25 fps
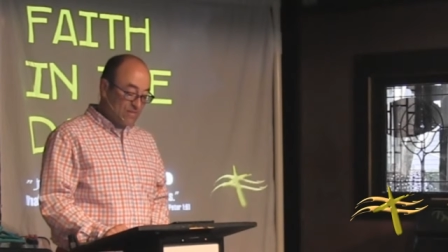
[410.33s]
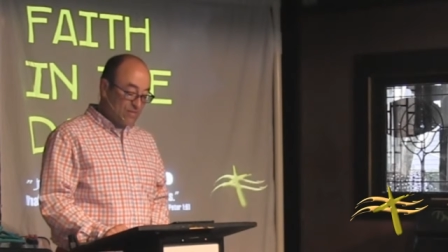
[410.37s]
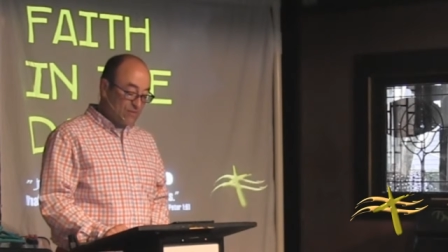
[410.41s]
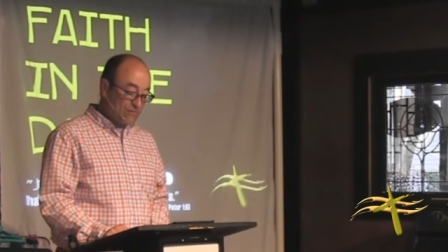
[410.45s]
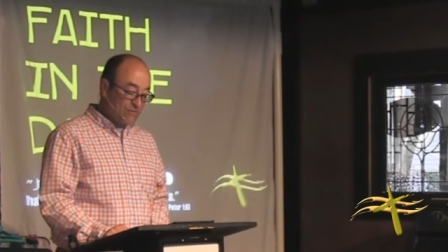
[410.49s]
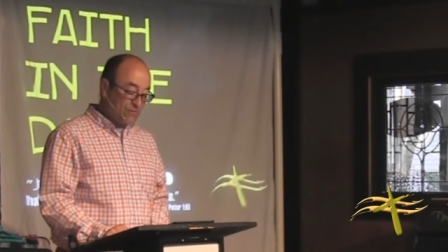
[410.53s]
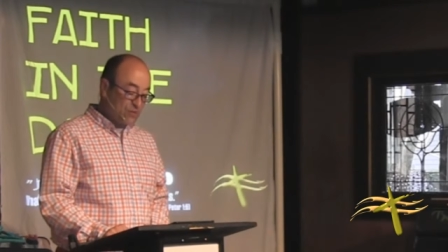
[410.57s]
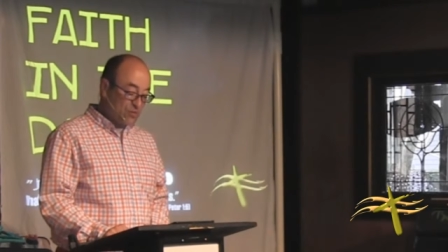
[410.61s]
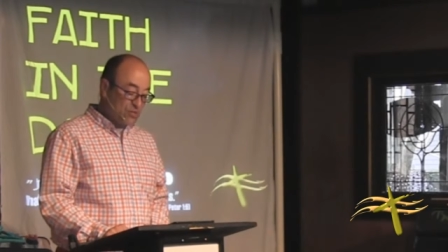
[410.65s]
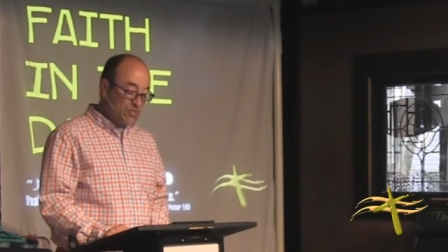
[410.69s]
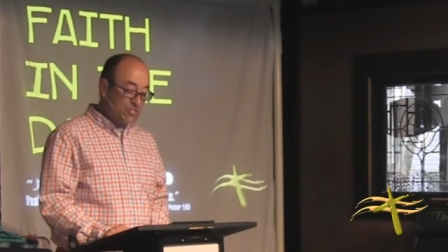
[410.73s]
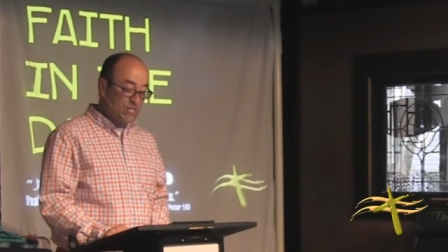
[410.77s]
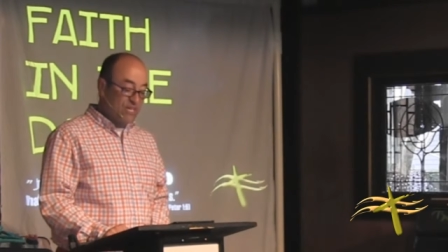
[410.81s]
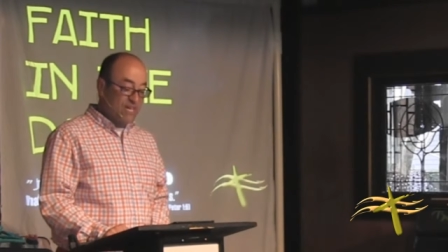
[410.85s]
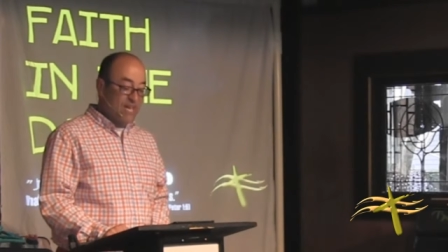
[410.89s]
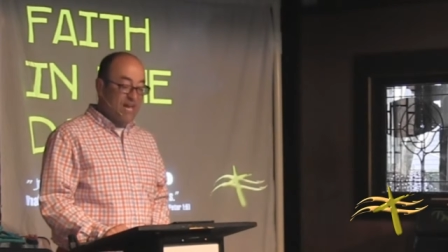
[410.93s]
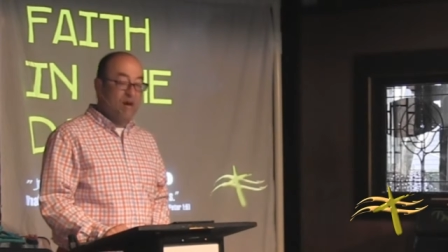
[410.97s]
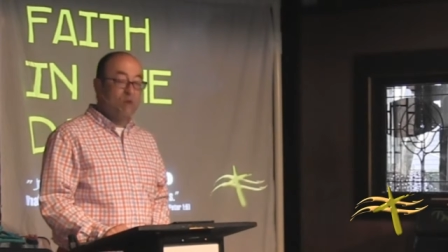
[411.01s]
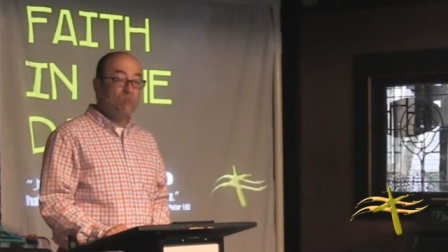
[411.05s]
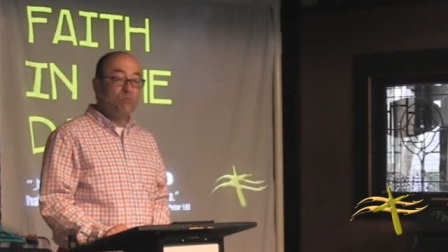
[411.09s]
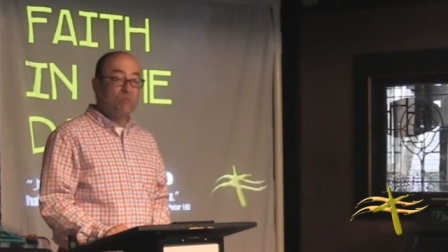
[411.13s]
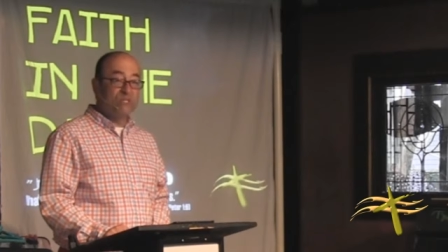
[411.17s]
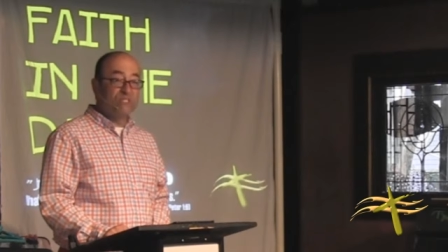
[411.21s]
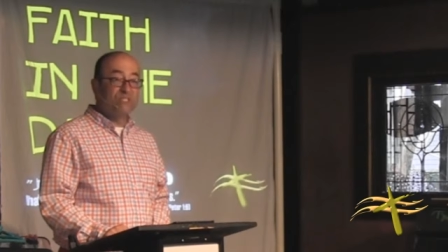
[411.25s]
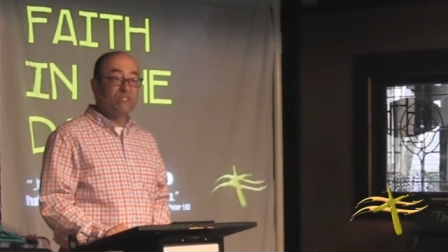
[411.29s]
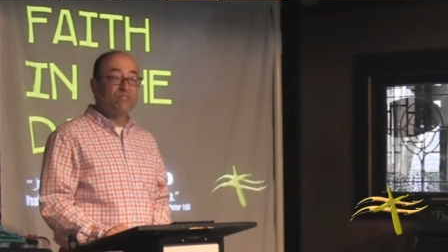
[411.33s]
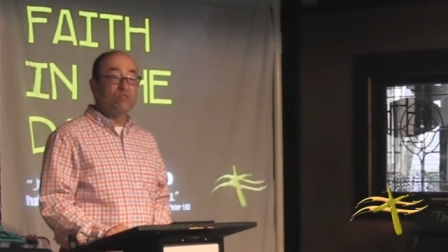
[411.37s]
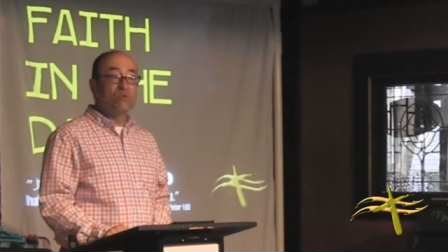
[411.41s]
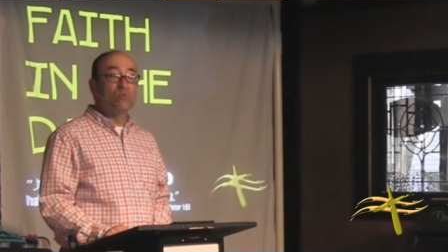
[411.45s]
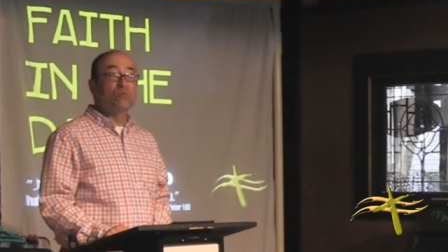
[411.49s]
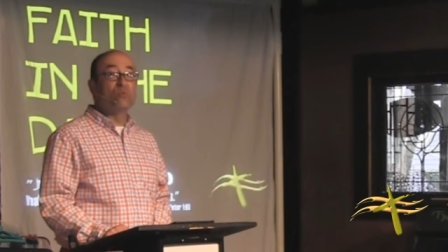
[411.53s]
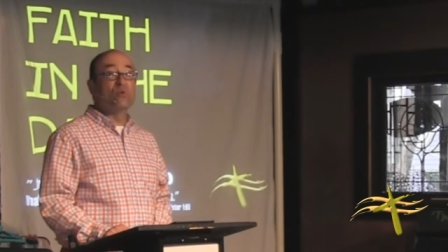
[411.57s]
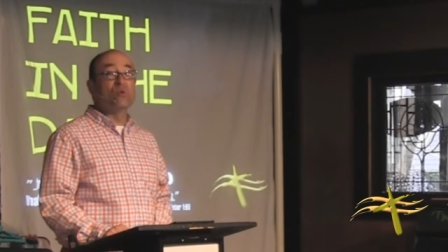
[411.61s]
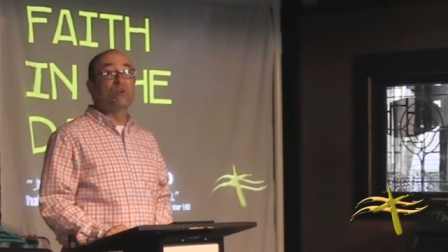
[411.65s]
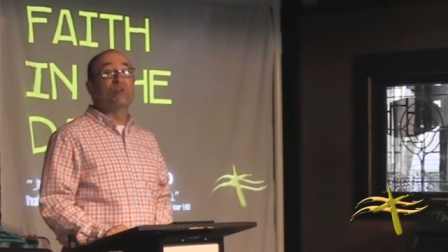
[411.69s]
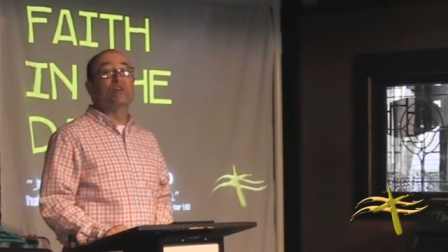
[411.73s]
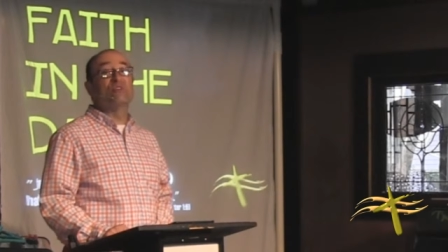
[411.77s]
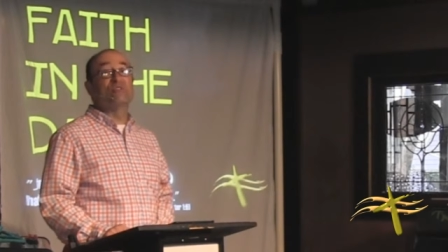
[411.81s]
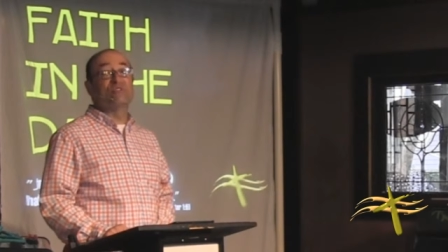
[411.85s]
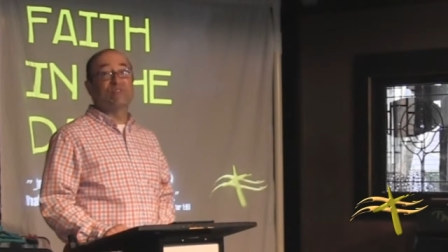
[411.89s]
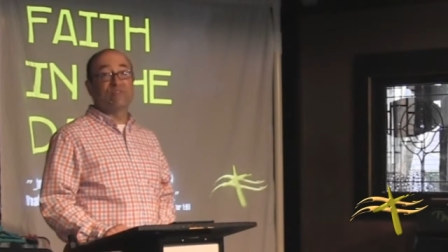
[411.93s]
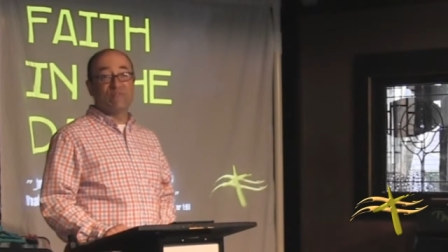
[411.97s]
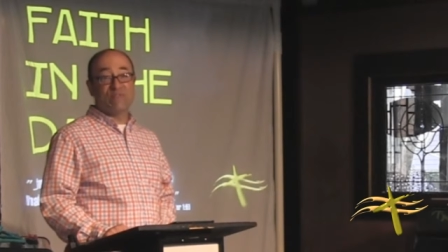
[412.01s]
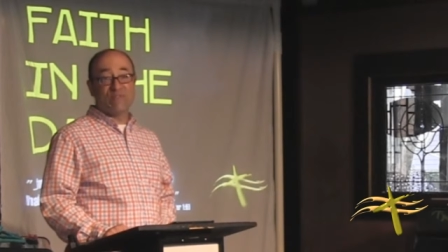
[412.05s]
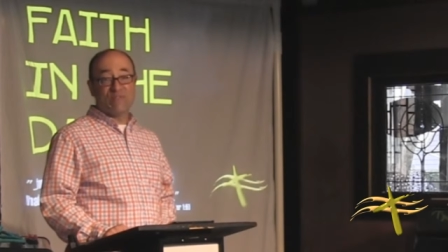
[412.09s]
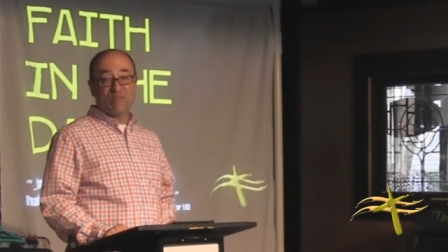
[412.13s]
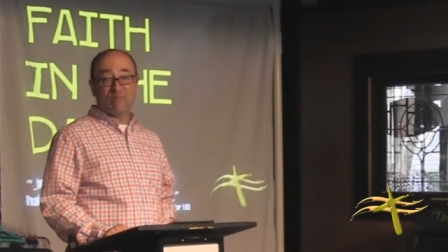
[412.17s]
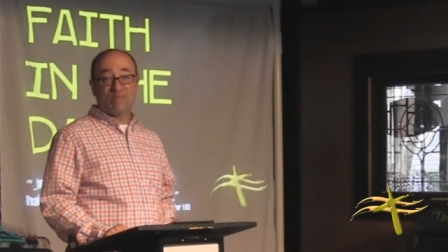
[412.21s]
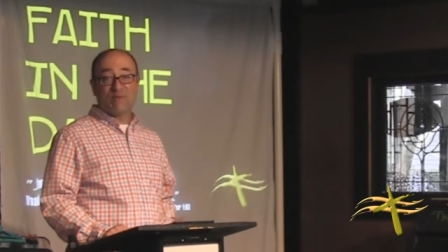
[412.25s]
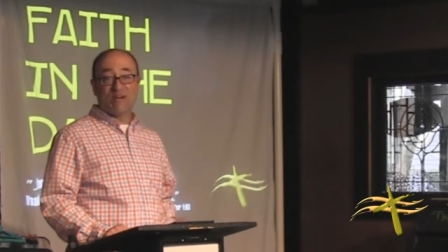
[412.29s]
The first account was in the world of the